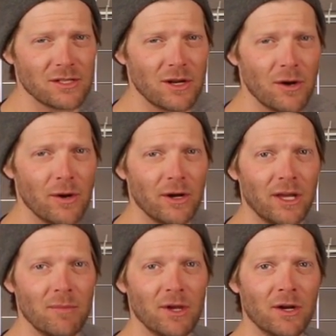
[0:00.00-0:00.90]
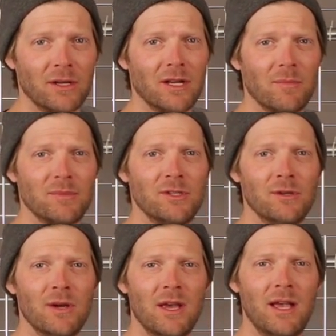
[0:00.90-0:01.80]
so it can be hooked up
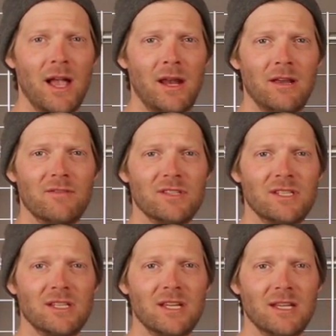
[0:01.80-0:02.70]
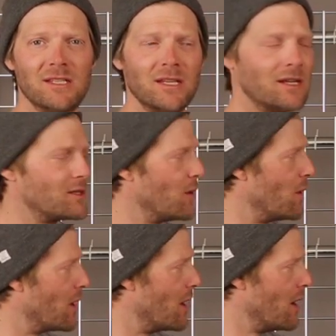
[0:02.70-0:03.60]
to any of the 686
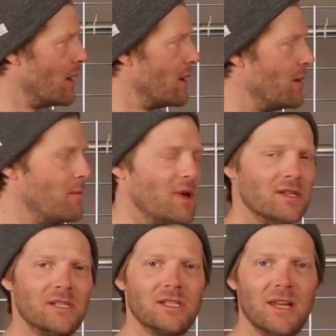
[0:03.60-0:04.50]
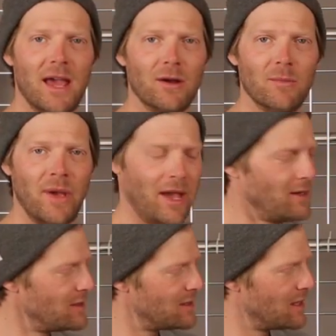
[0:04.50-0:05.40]
or Miss Snaggle
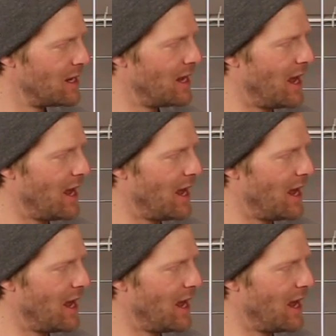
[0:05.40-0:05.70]
pants.